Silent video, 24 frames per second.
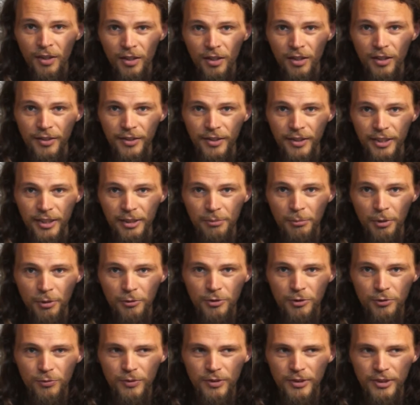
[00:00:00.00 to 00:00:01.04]
like the
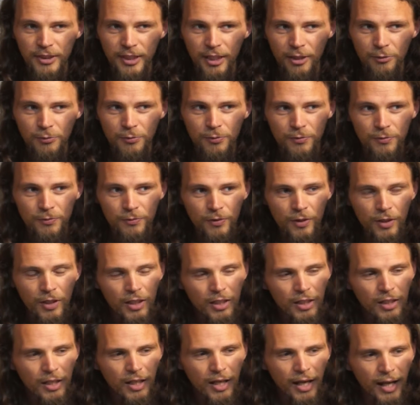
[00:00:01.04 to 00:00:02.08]
motor itself
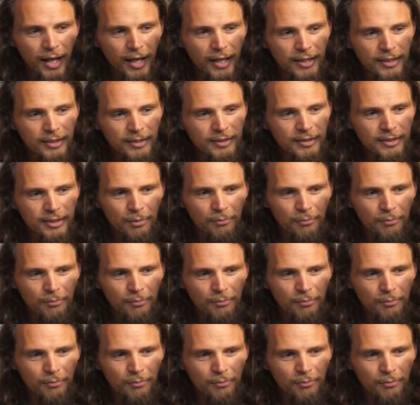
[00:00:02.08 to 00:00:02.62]
and